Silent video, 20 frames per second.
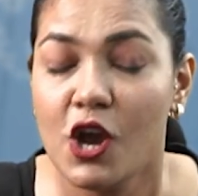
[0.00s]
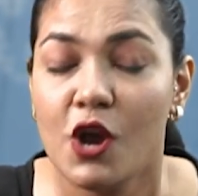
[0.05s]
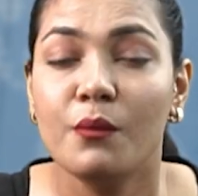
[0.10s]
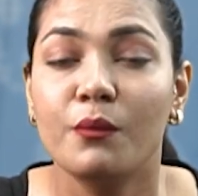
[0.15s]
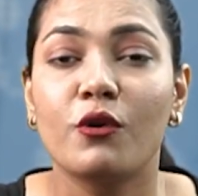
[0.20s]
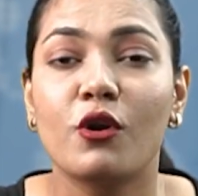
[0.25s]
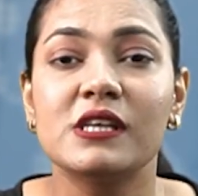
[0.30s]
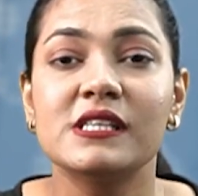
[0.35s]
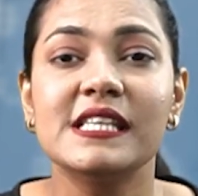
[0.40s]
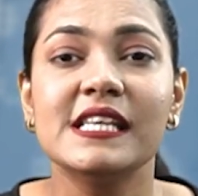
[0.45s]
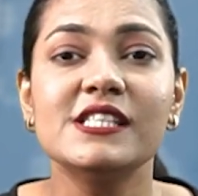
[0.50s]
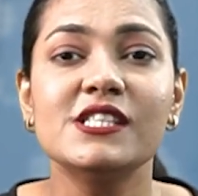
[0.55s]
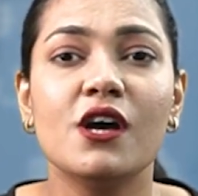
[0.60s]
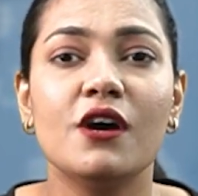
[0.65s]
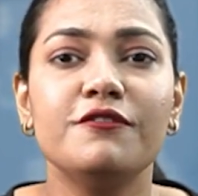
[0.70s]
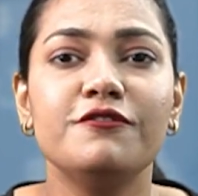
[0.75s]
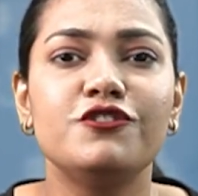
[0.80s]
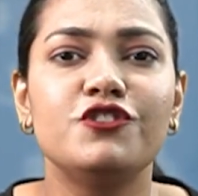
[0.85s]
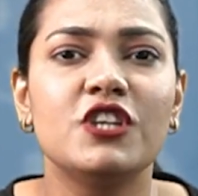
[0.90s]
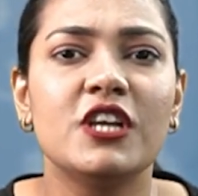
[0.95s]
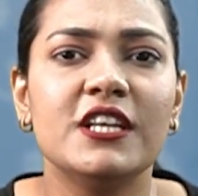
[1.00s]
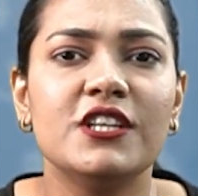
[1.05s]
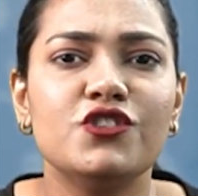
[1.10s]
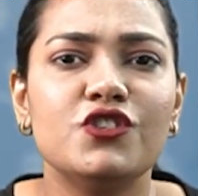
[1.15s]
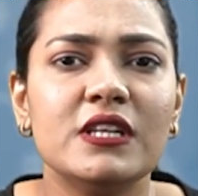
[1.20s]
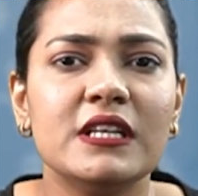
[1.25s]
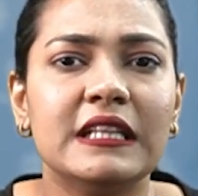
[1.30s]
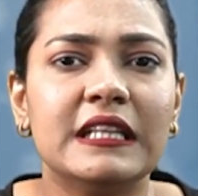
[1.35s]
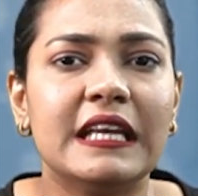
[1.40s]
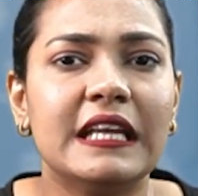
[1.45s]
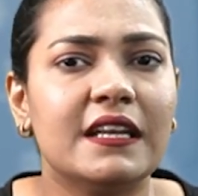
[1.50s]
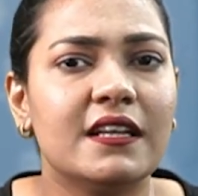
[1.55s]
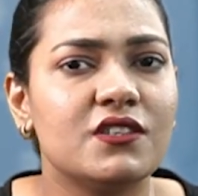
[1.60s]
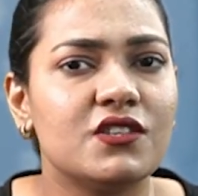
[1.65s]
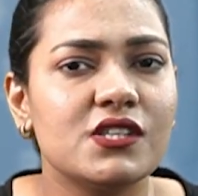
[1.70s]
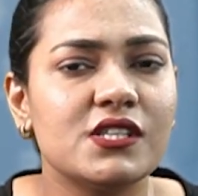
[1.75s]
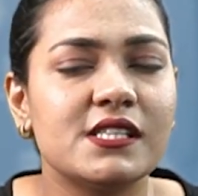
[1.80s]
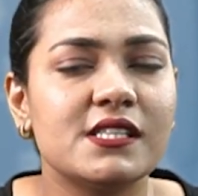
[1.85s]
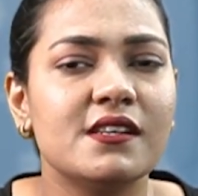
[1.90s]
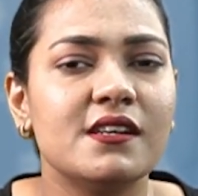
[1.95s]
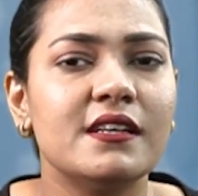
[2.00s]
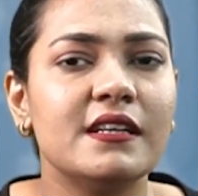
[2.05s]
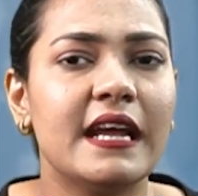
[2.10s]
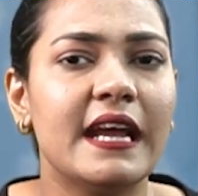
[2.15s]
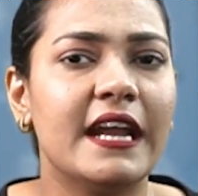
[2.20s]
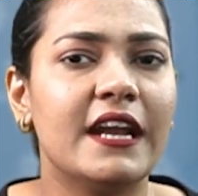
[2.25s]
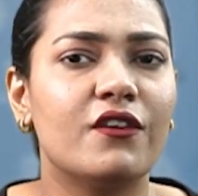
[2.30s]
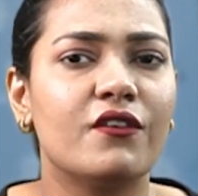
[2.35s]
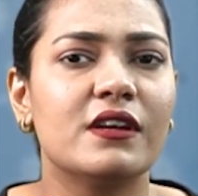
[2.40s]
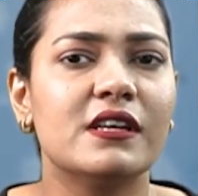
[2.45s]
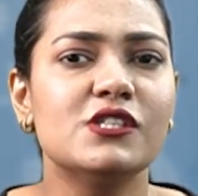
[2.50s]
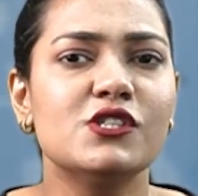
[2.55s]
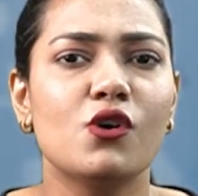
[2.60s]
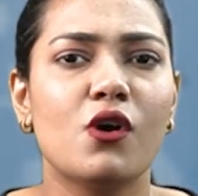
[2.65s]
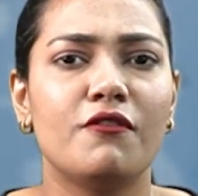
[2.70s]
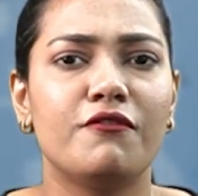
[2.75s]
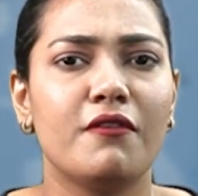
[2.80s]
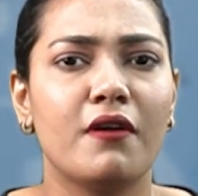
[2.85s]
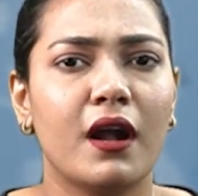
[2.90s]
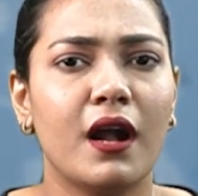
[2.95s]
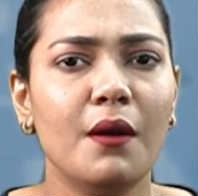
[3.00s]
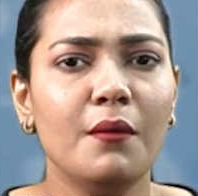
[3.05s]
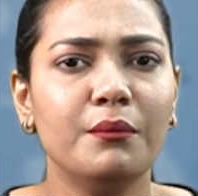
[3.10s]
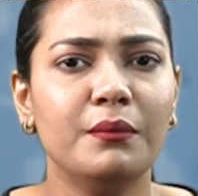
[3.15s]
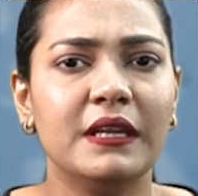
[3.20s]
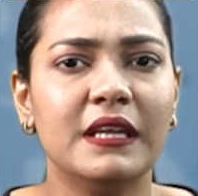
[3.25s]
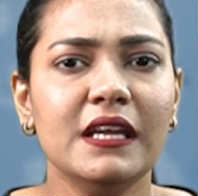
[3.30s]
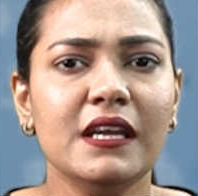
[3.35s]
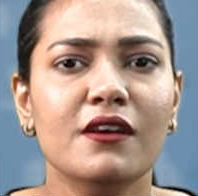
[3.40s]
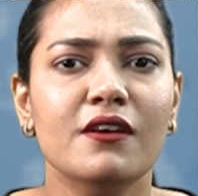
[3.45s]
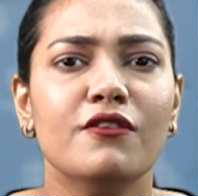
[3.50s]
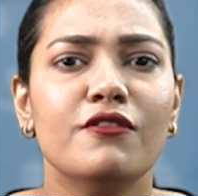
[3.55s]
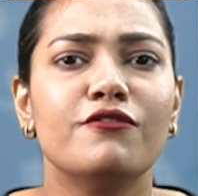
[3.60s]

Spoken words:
Process of changing the registered address of a company.